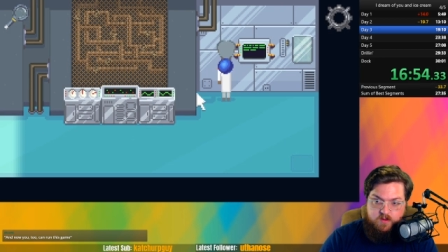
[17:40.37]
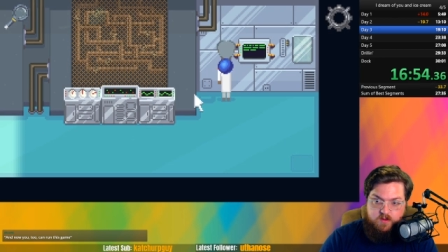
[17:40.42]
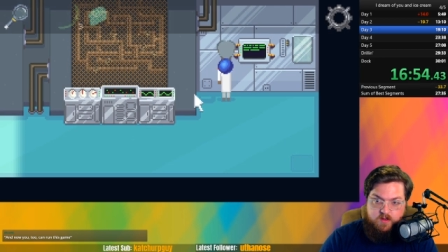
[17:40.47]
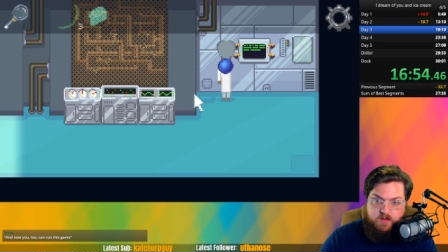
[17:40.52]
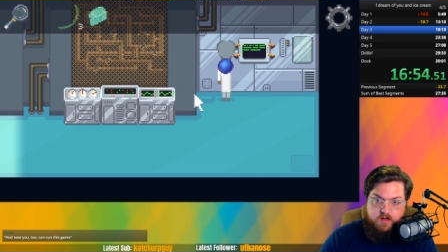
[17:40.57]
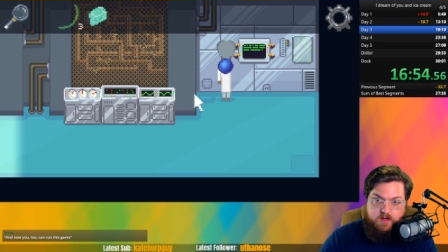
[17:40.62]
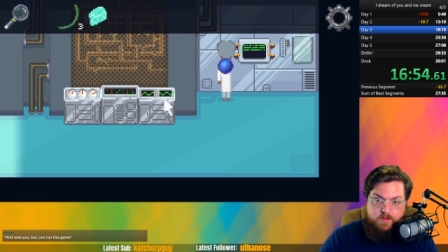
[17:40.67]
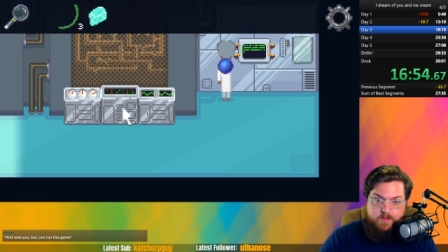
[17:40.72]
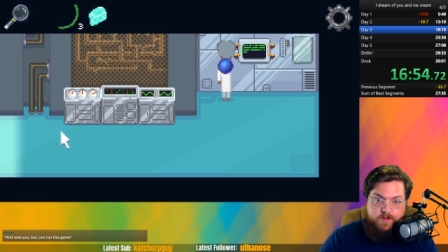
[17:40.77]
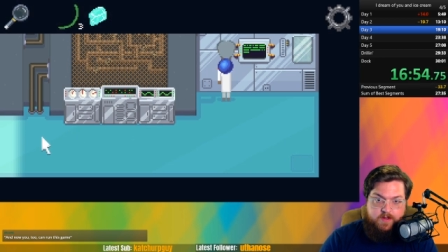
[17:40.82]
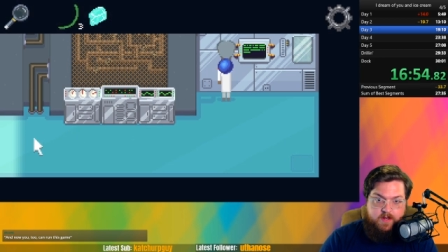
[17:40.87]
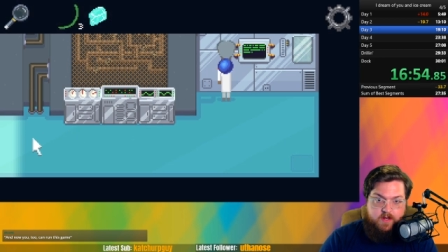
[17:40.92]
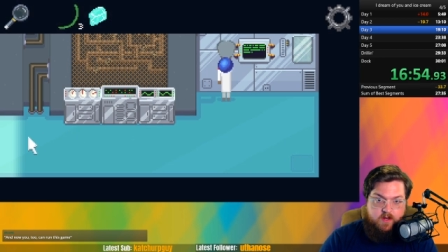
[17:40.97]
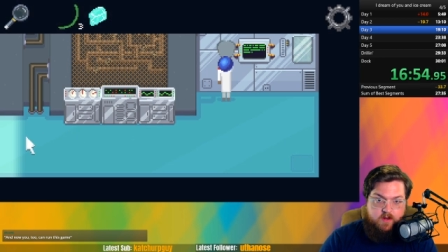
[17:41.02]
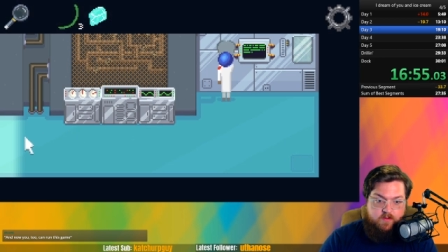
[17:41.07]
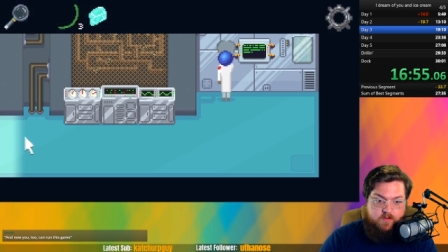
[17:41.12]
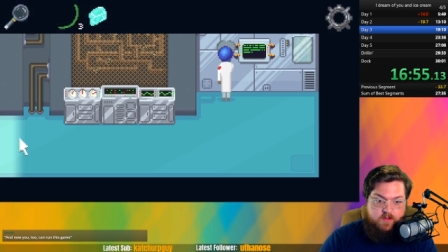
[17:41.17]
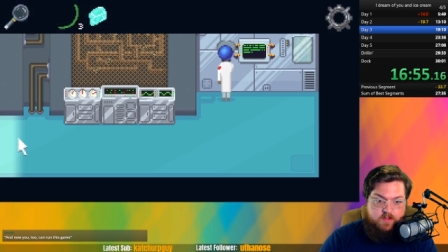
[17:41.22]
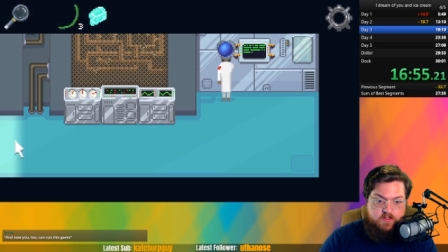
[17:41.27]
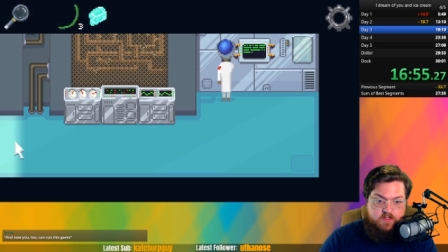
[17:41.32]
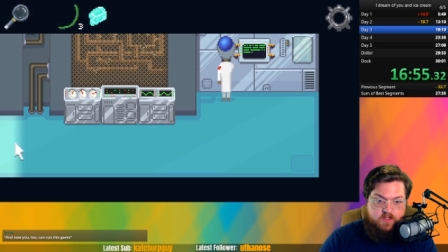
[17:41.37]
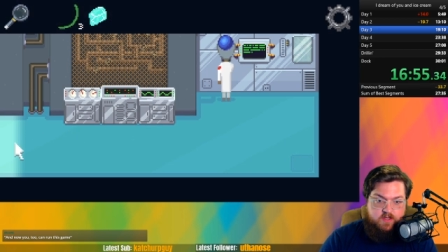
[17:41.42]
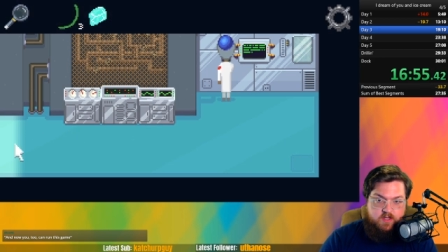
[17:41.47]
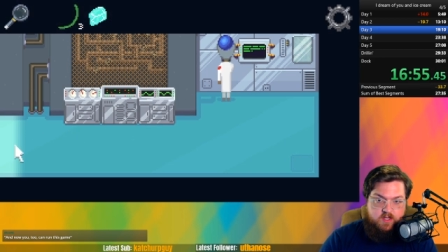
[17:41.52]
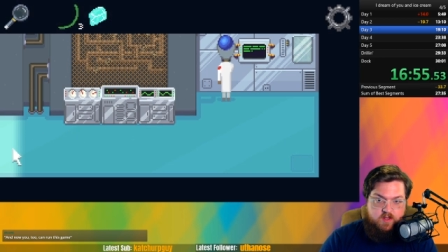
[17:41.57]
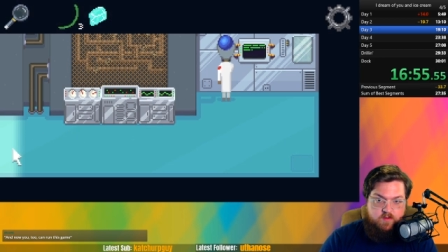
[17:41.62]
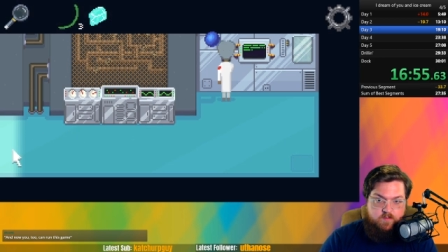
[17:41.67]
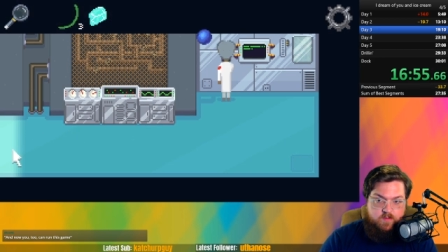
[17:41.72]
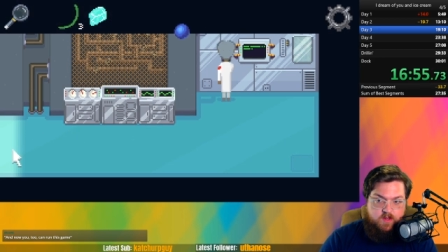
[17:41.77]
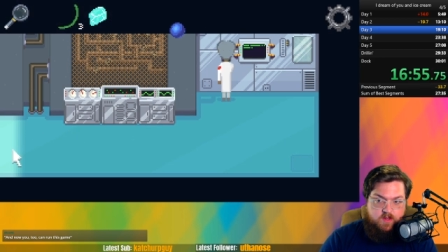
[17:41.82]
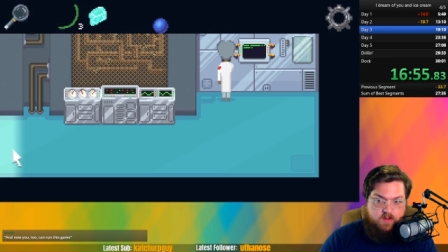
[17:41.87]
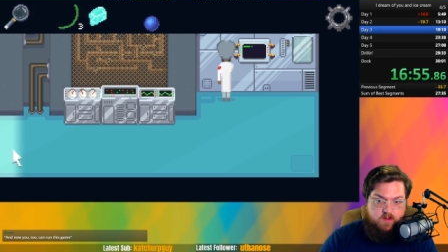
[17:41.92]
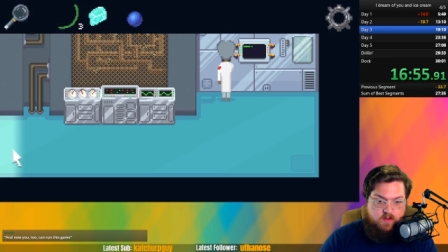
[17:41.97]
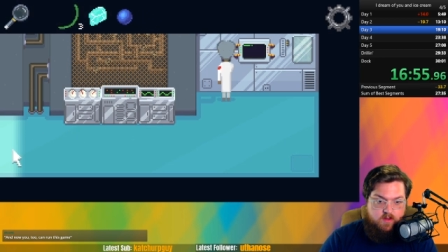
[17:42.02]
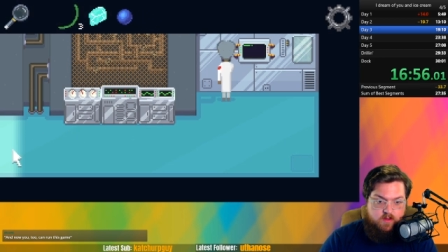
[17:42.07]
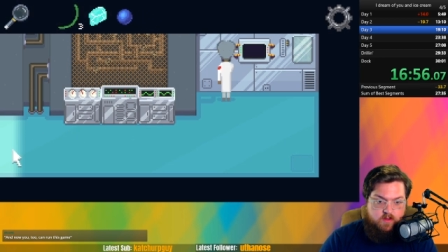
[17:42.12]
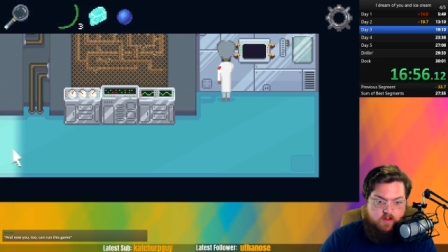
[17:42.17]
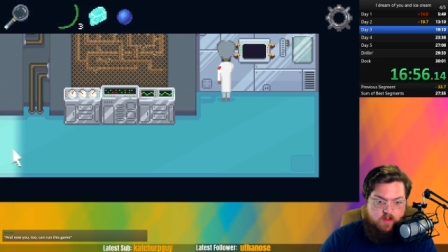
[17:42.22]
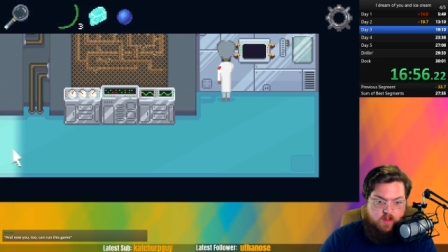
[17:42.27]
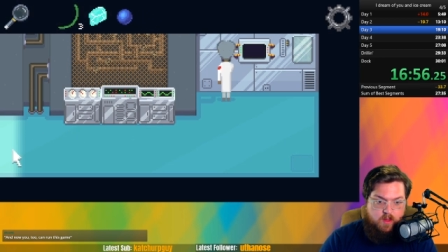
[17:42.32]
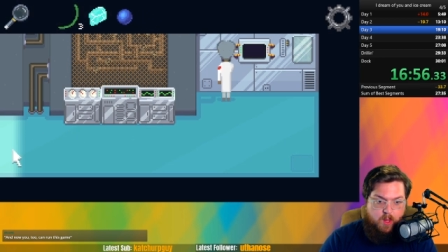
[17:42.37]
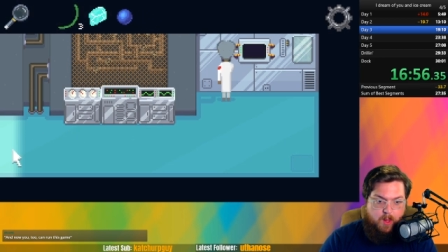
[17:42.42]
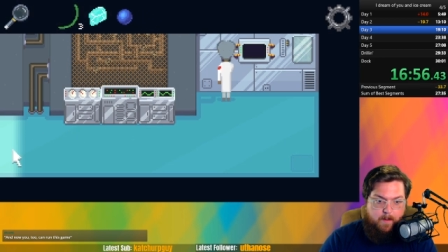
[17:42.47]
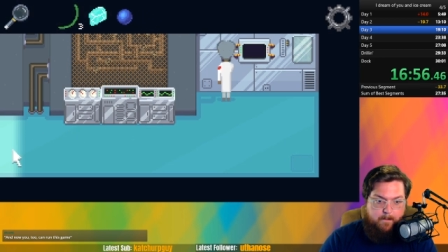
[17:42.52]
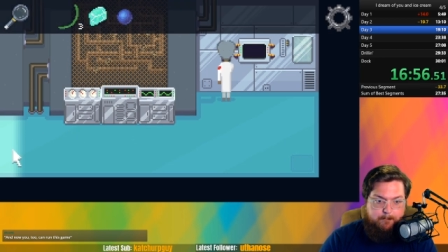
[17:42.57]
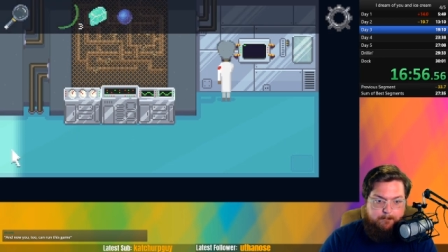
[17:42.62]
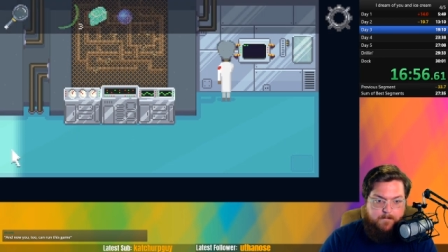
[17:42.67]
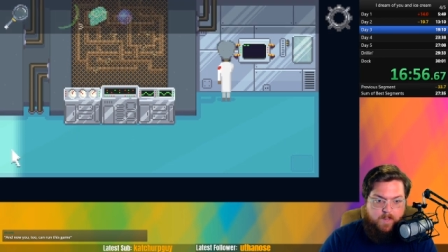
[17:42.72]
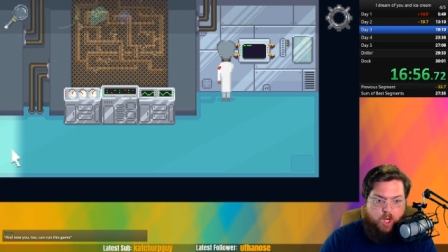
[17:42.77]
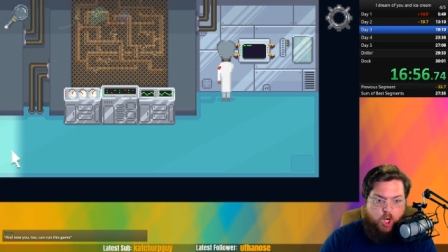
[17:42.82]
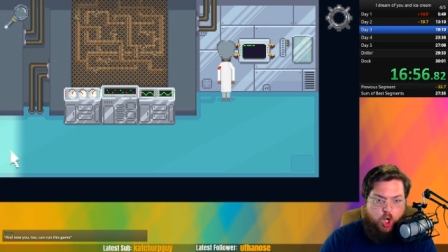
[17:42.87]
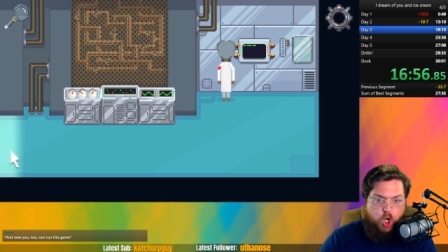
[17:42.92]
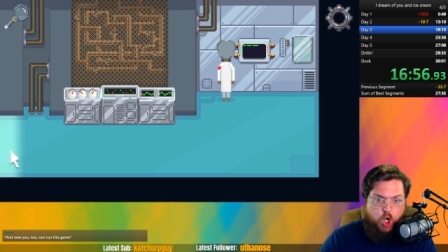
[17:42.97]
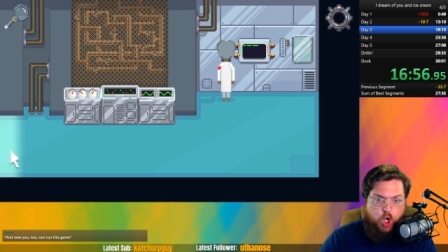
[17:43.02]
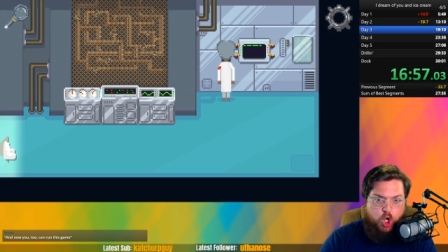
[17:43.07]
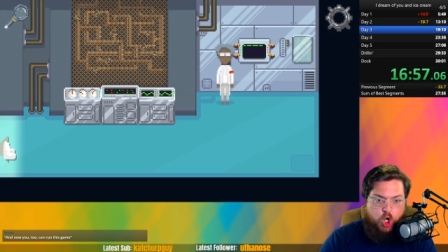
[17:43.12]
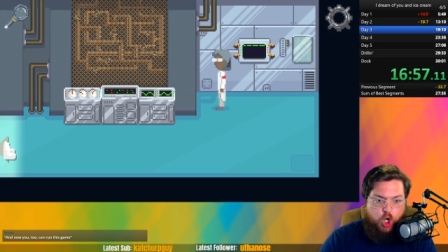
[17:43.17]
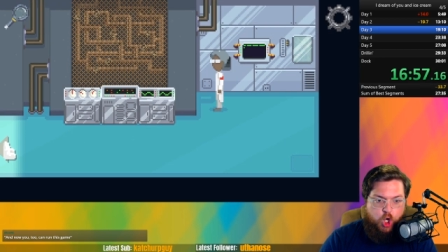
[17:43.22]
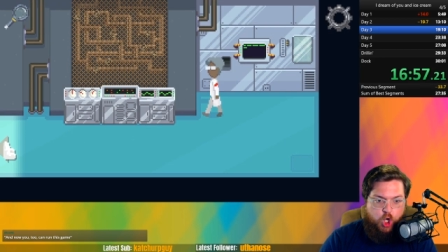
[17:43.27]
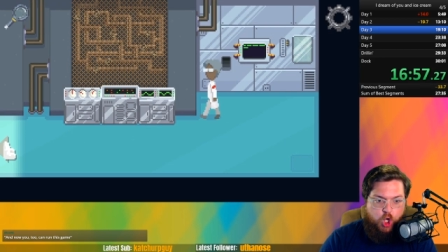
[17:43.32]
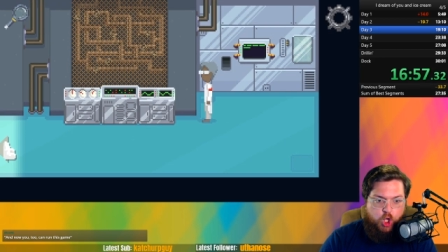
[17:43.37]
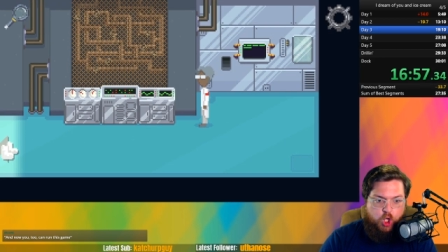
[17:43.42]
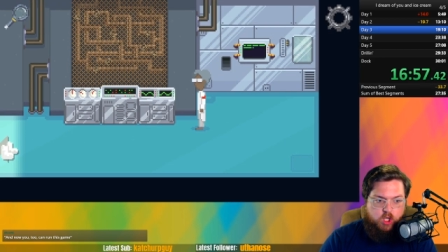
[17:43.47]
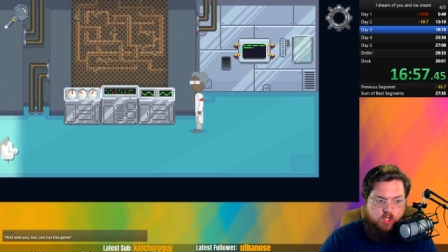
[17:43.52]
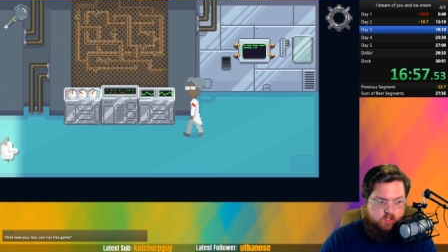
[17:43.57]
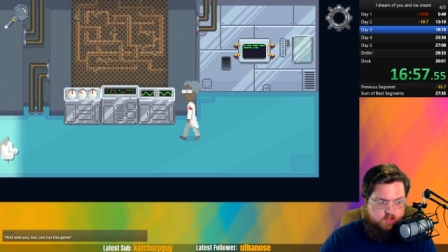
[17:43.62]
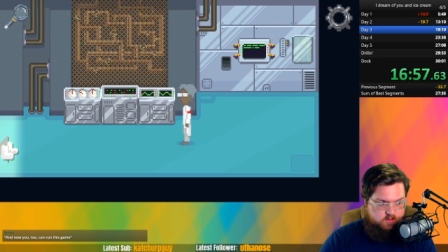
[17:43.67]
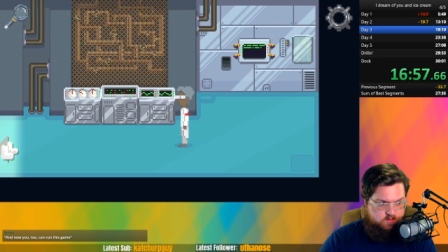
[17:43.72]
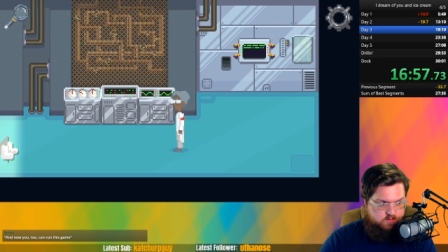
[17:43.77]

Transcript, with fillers: There we go. And that's going to give me a ball.